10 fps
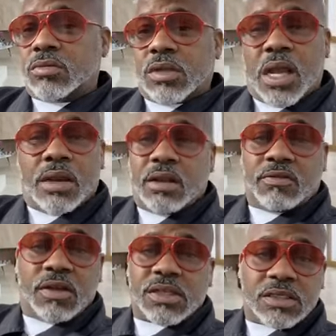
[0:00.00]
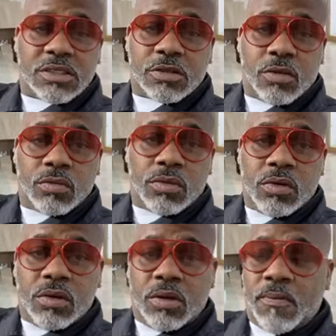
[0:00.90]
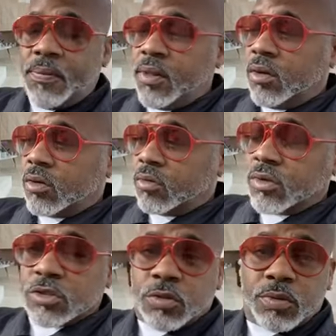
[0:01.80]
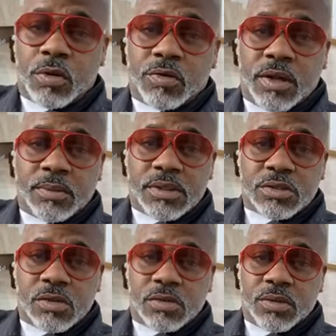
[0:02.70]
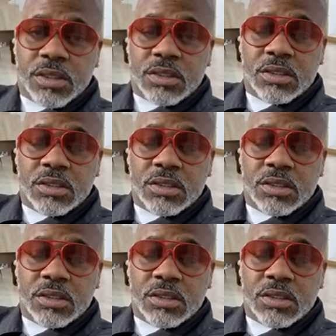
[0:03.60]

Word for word: like how Netflix has its own original programming, so do we.